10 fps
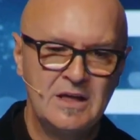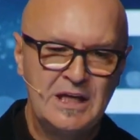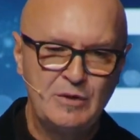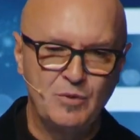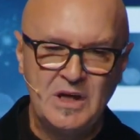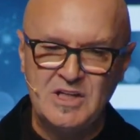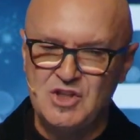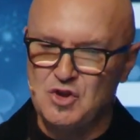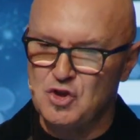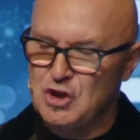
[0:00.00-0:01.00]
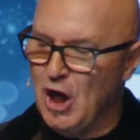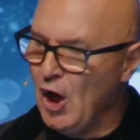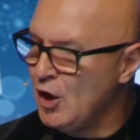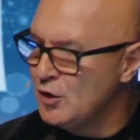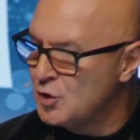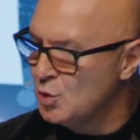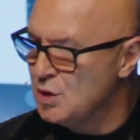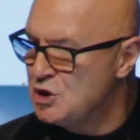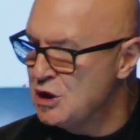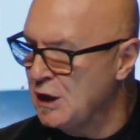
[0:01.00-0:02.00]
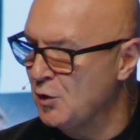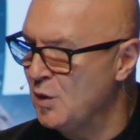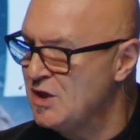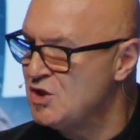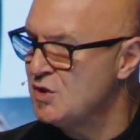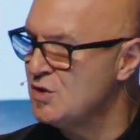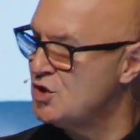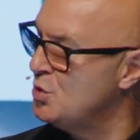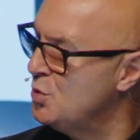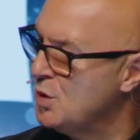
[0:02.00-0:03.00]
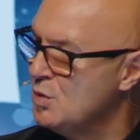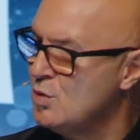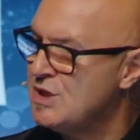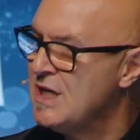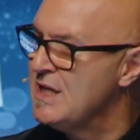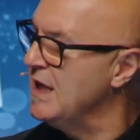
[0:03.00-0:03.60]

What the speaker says: He reached down through the generations to those